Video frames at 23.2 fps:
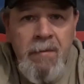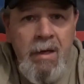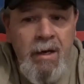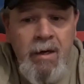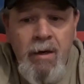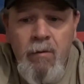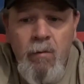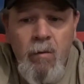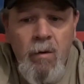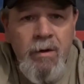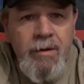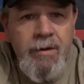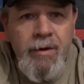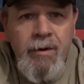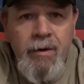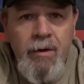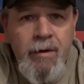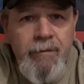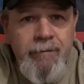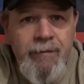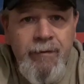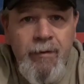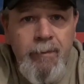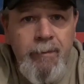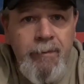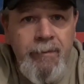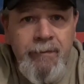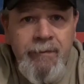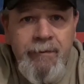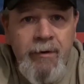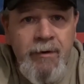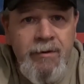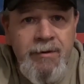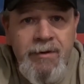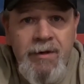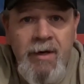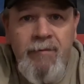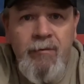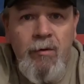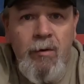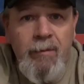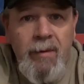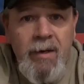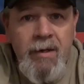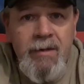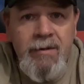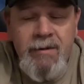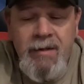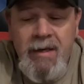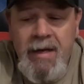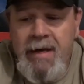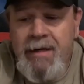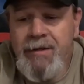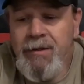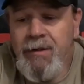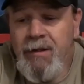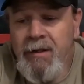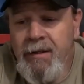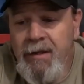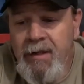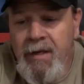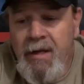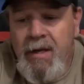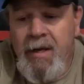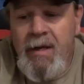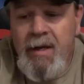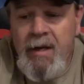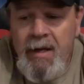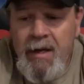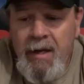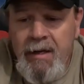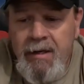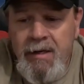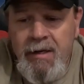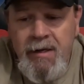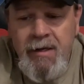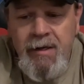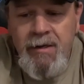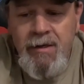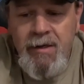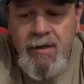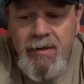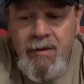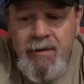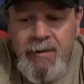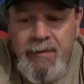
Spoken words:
and it worked good for several months. Actually, I